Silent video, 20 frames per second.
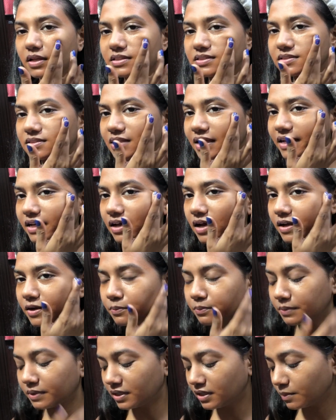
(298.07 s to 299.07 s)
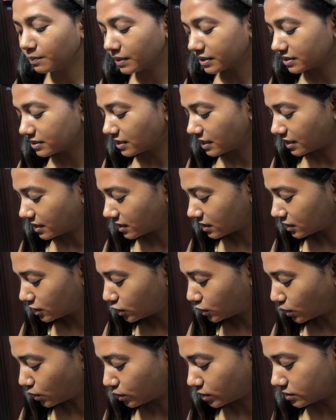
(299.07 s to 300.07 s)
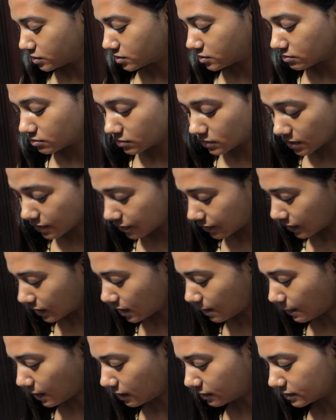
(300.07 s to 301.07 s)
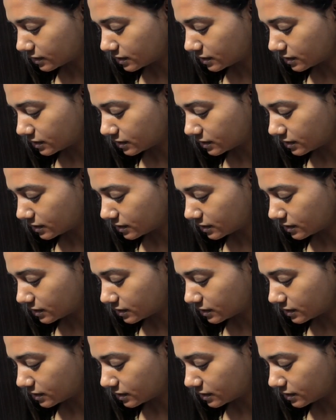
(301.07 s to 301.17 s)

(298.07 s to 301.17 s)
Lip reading: like kind of me. But then, you know, that's the thing about,